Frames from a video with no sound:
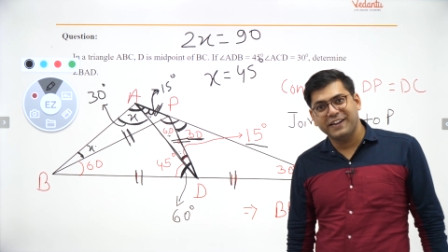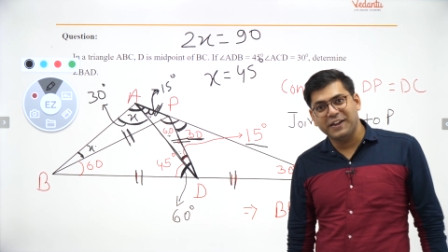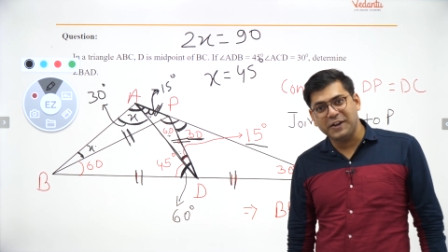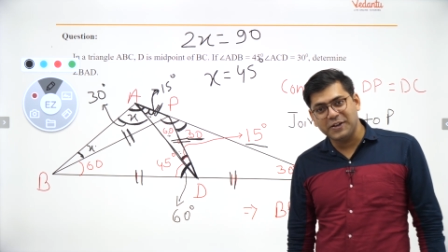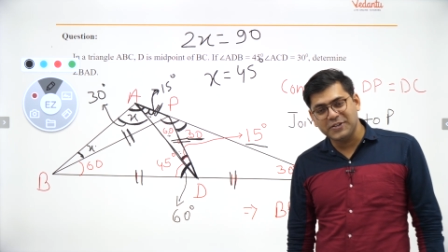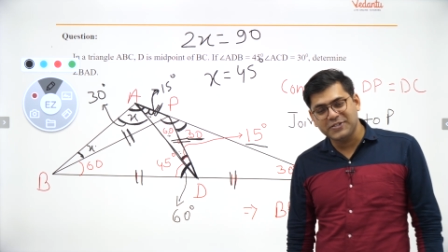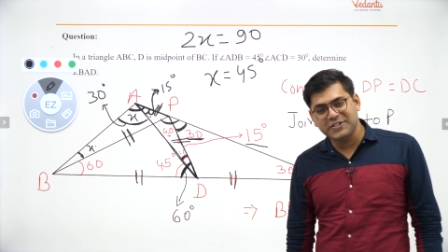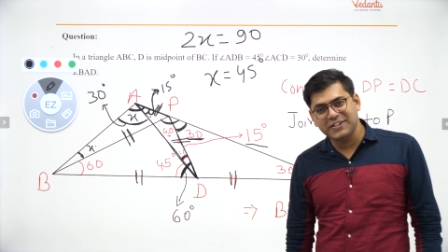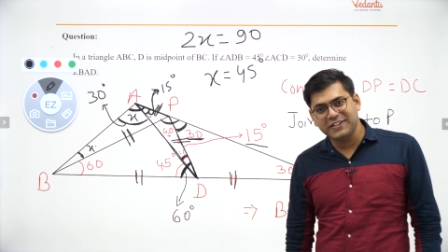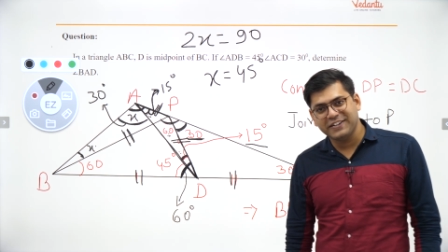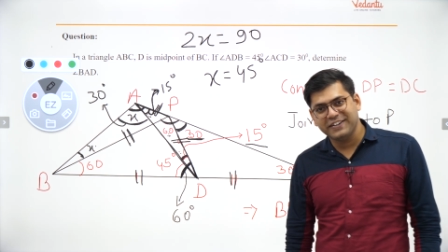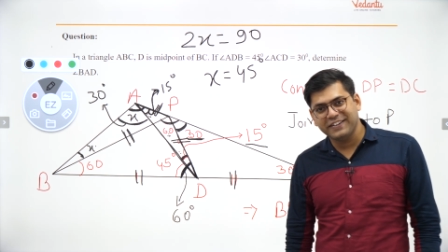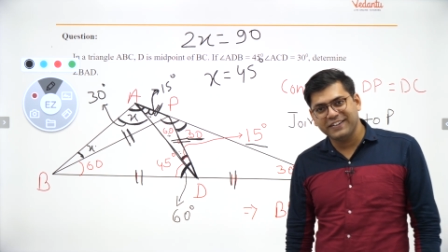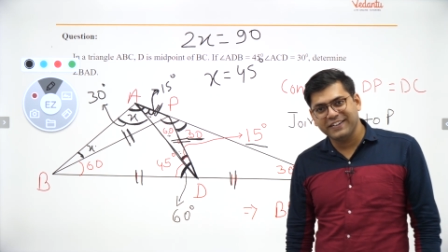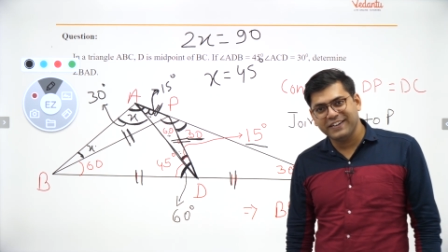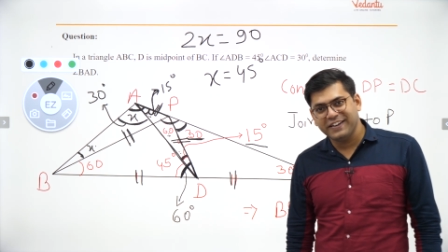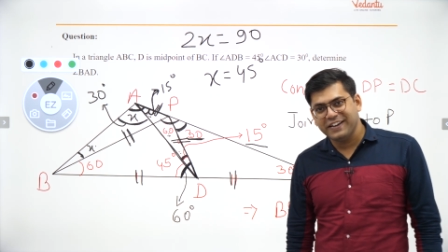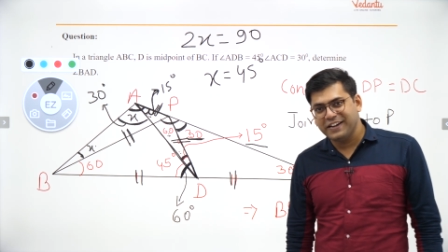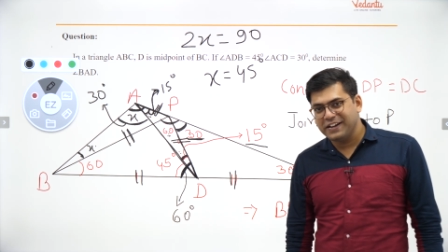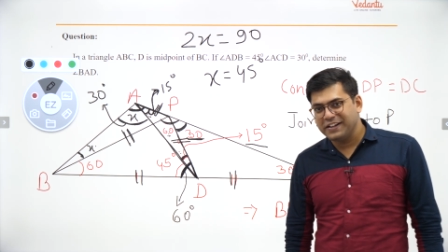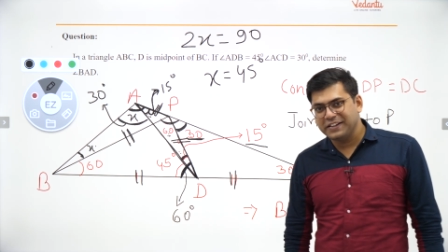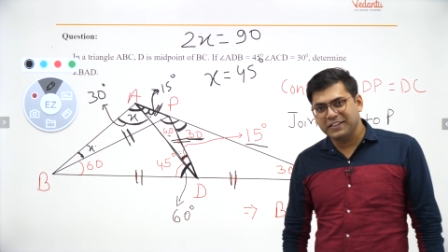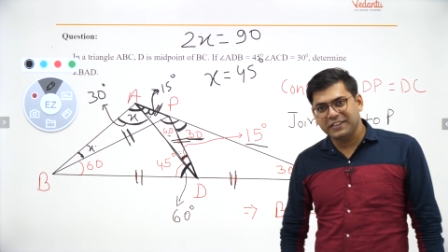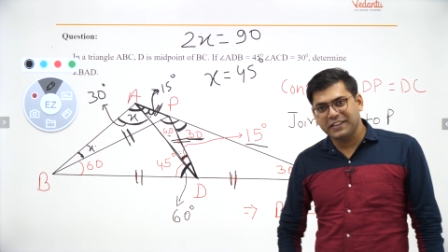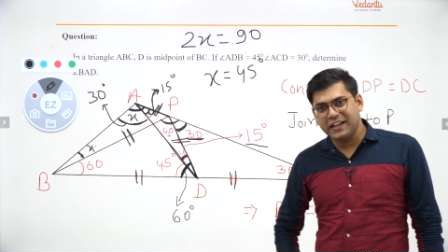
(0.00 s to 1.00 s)
Isn't it?
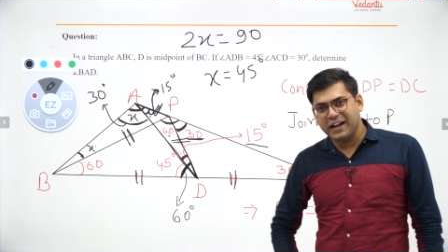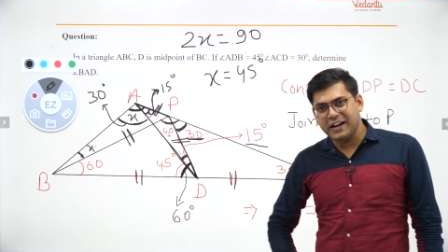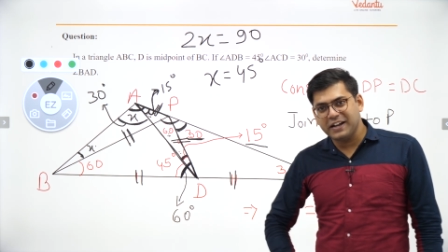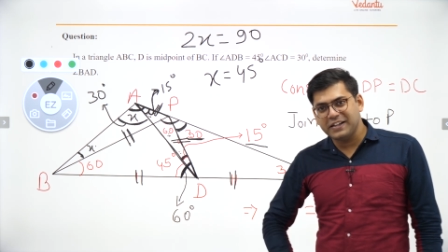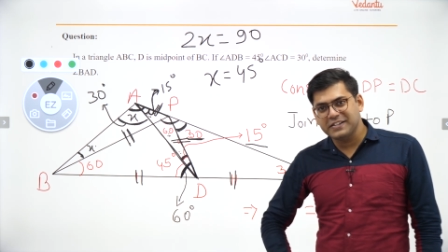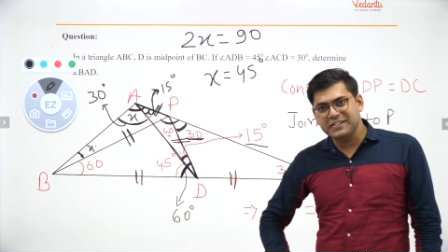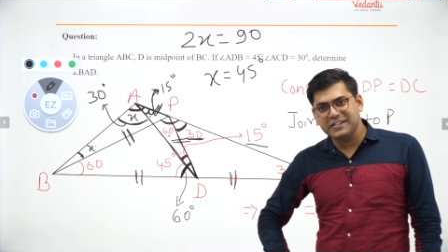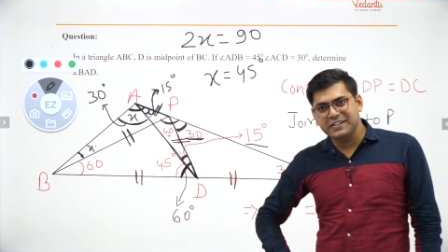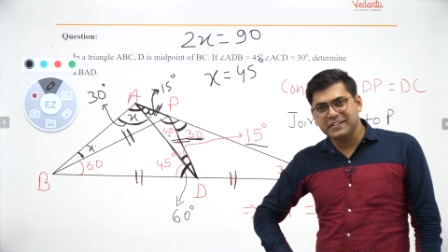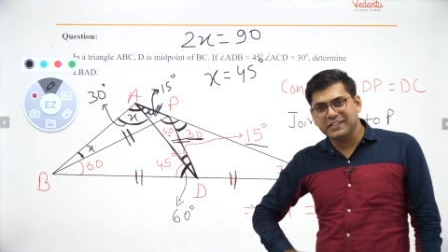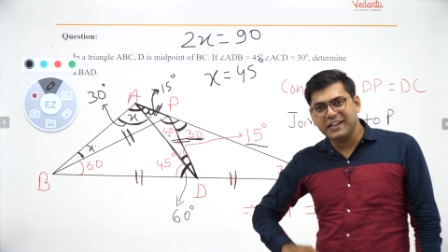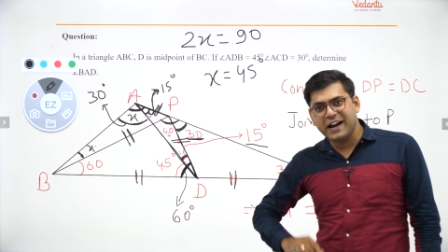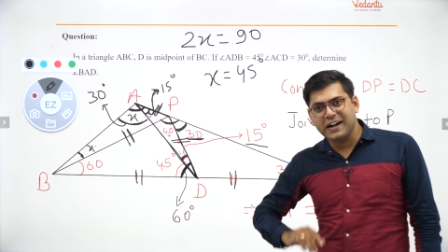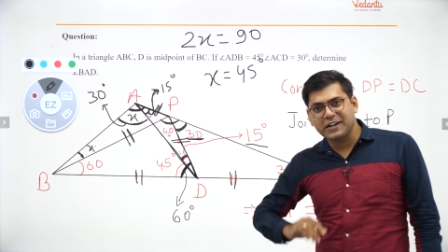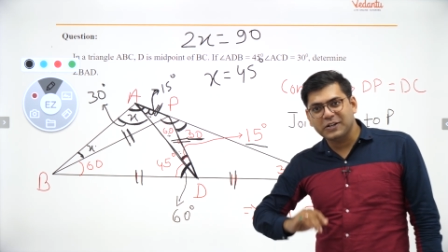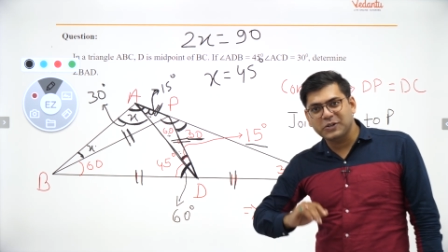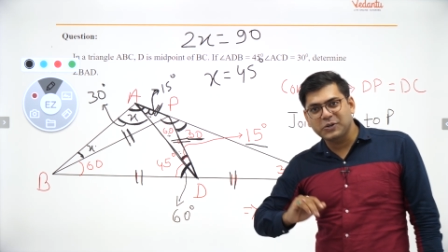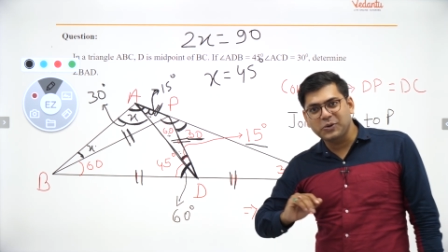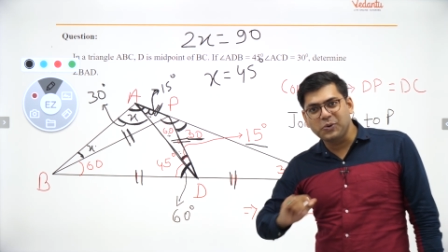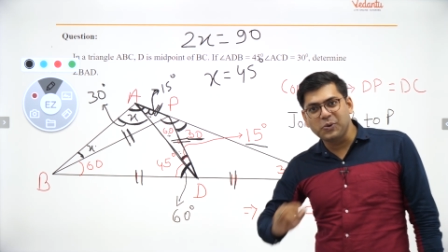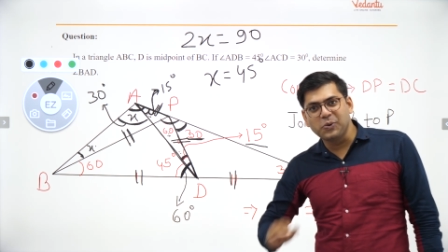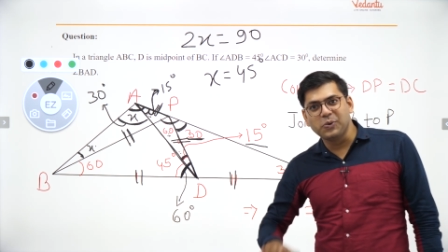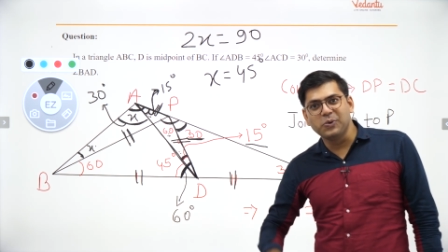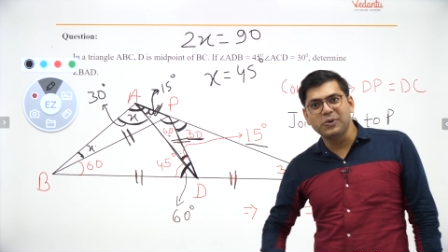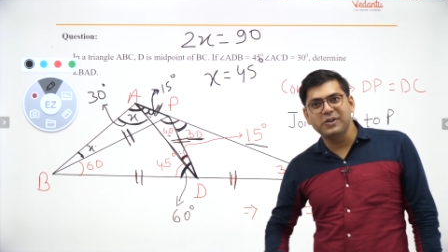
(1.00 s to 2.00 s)
That isn't that
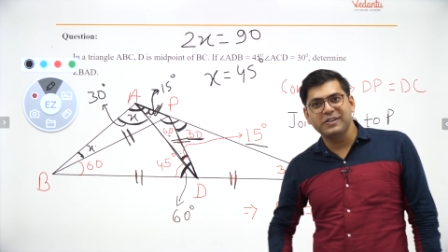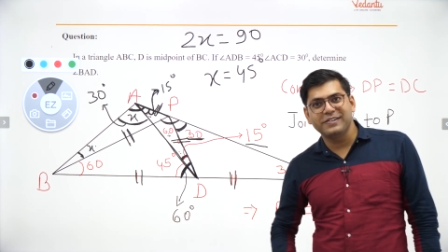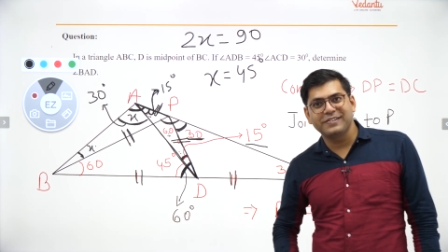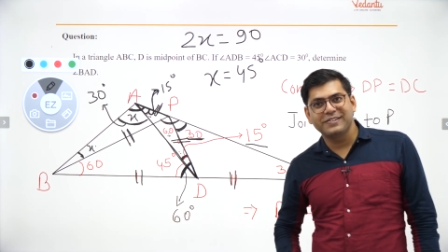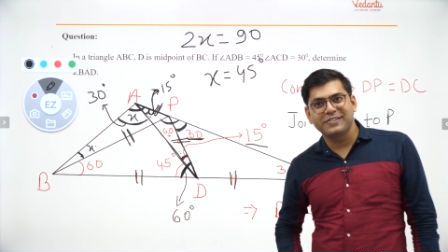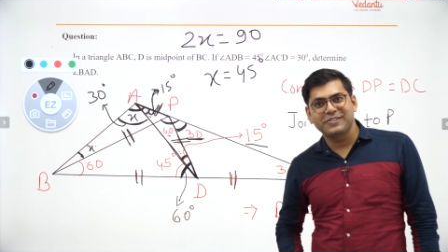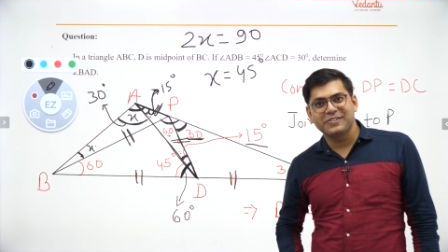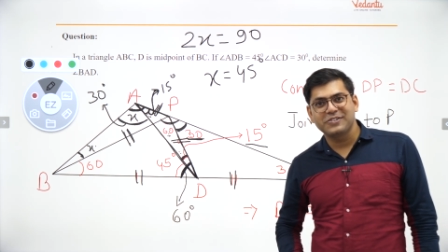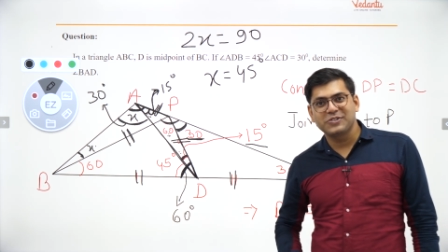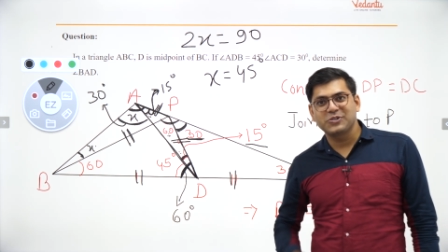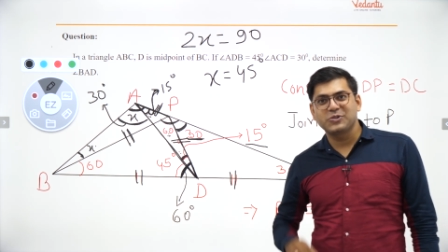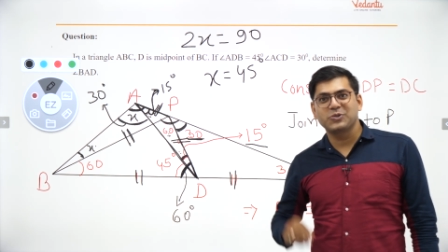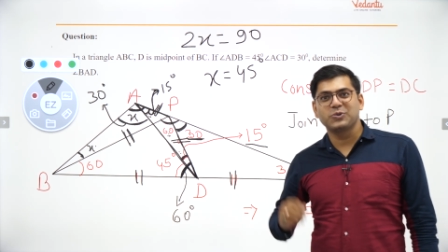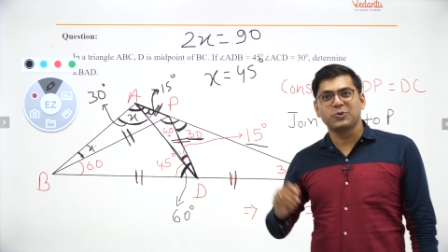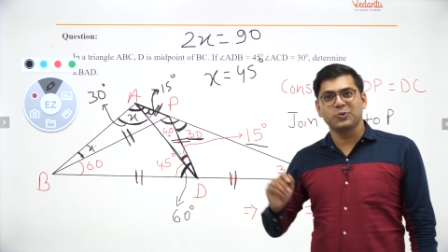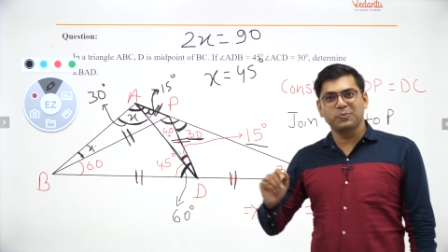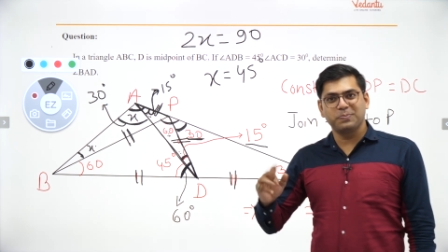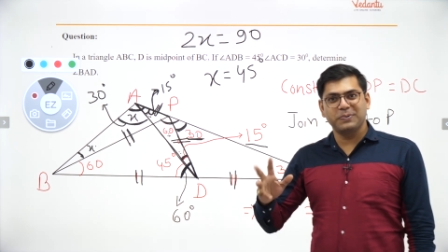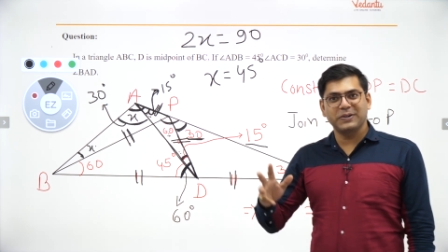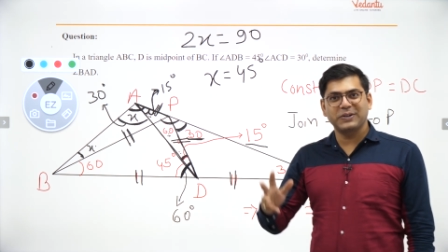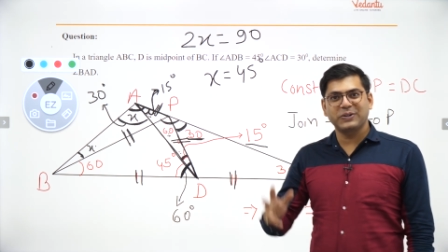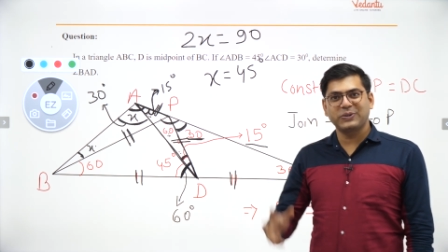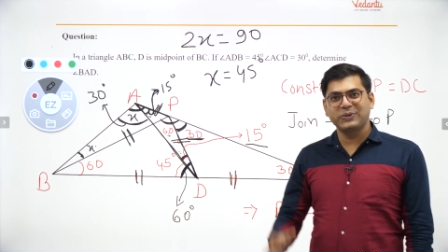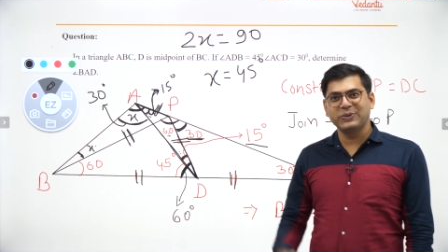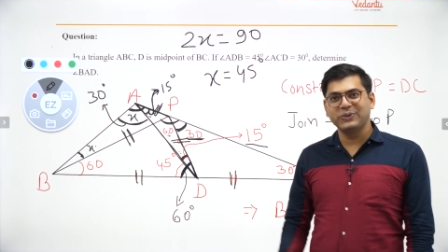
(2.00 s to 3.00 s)
cool?
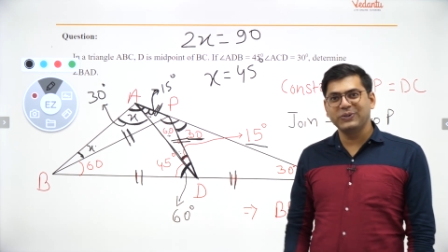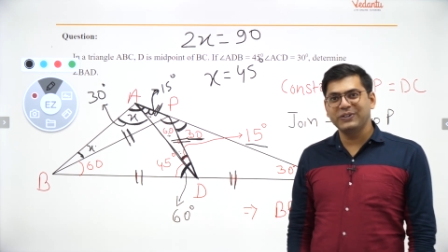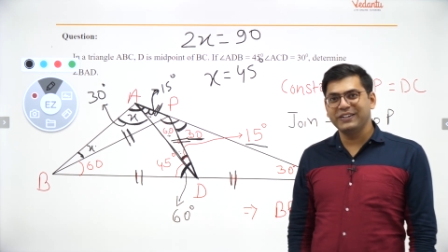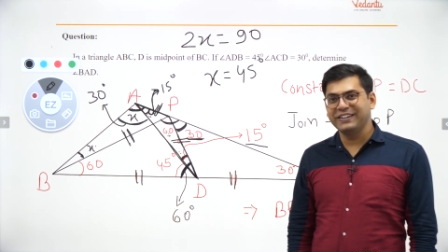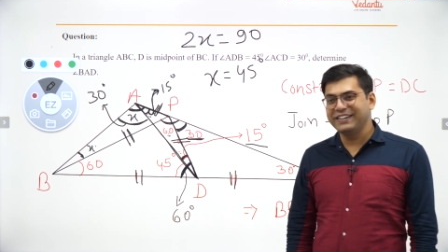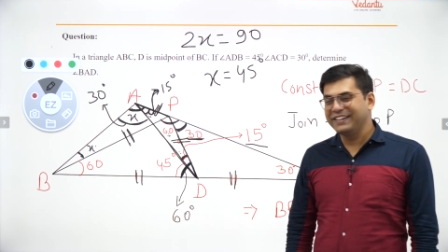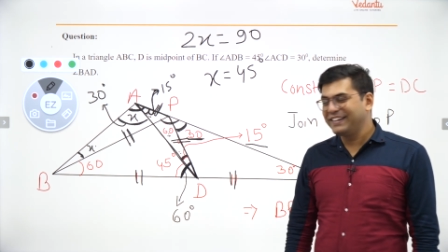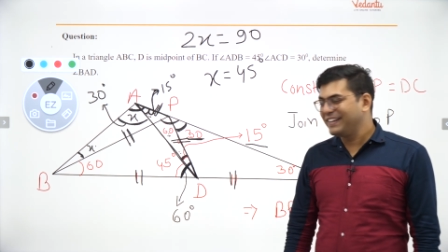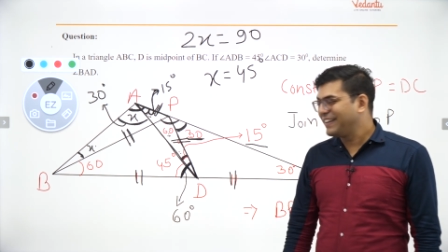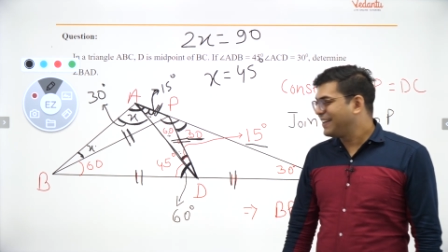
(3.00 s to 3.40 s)
Super cool.